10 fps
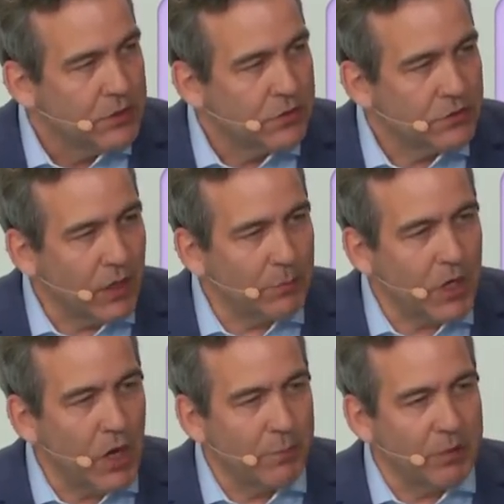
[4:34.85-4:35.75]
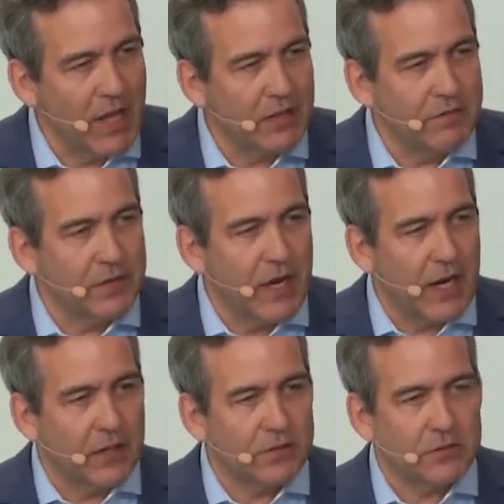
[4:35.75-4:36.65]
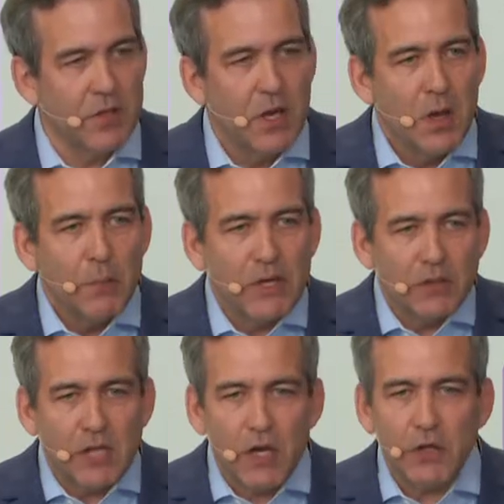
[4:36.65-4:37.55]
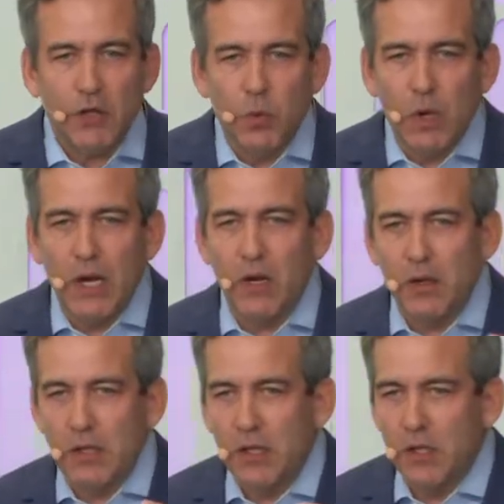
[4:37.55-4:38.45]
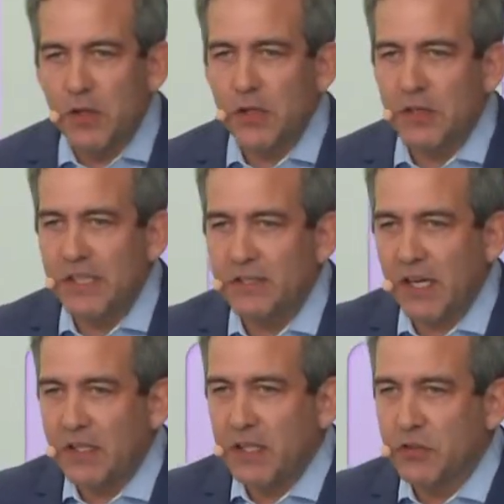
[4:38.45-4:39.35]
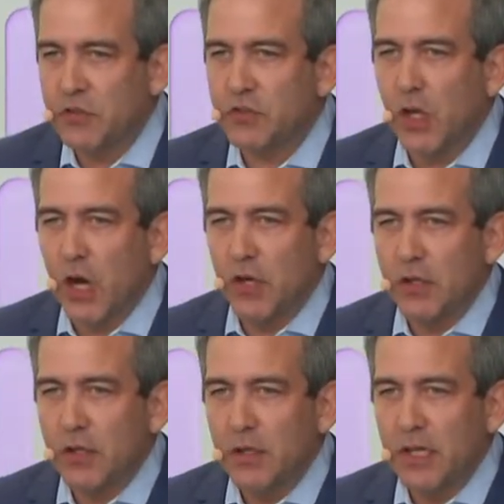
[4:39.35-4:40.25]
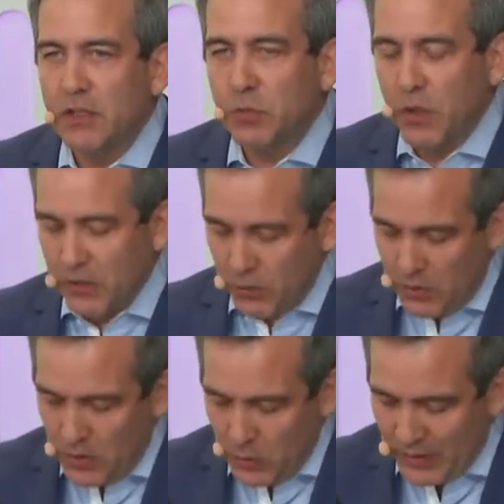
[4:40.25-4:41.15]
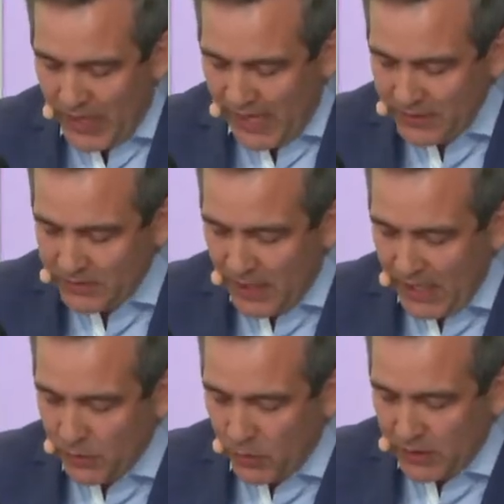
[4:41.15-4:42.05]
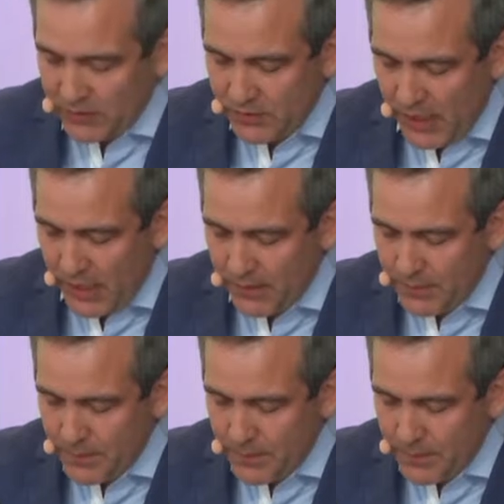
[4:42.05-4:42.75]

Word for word: Some call it blended finance, but I'll tell you where these ideas start. It's with what Einstein once said: